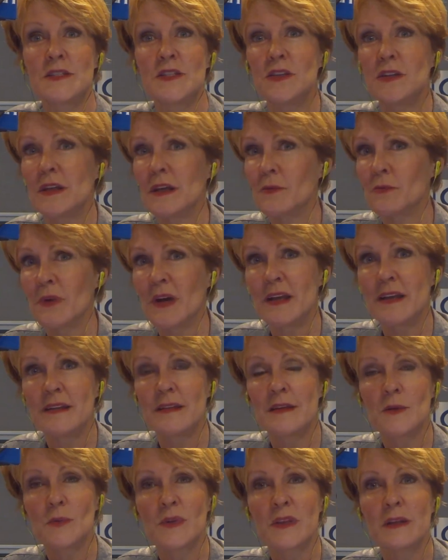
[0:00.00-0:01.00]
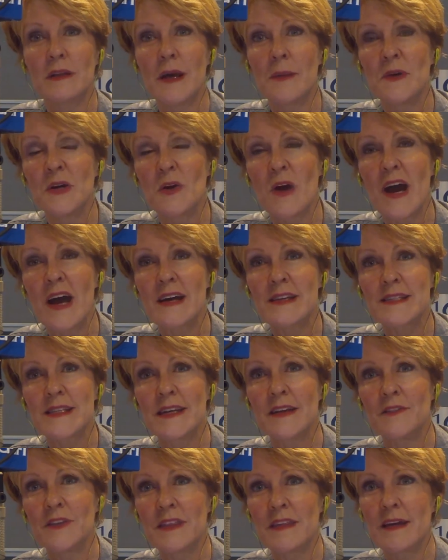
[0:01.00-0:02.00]
So you get right in there with the lemongrass and
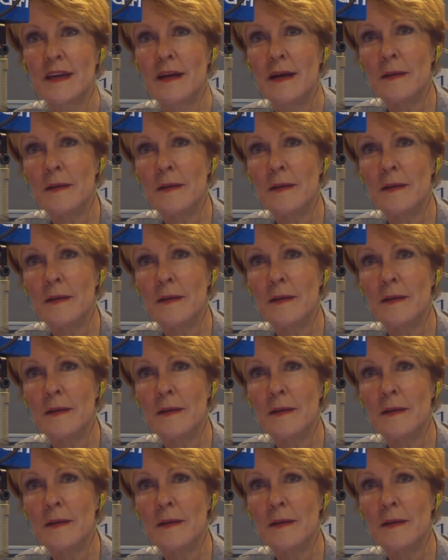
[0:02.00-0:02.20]
everything, huh?